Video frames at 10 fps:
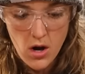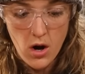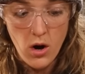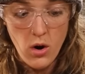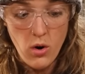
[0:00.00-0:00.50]

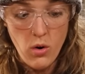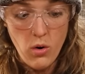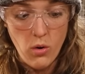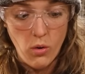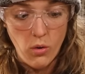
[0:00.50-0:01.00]

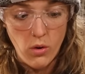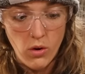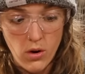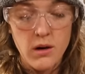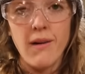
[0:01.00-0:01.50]
Oh,
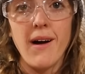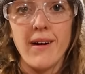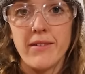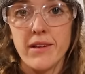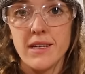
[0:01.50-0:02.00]
wow,
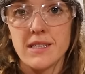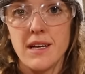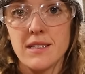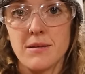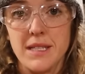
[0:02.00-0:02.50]
I really
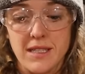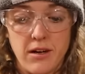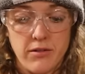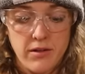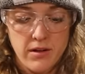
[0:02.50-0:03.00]
sliced myself.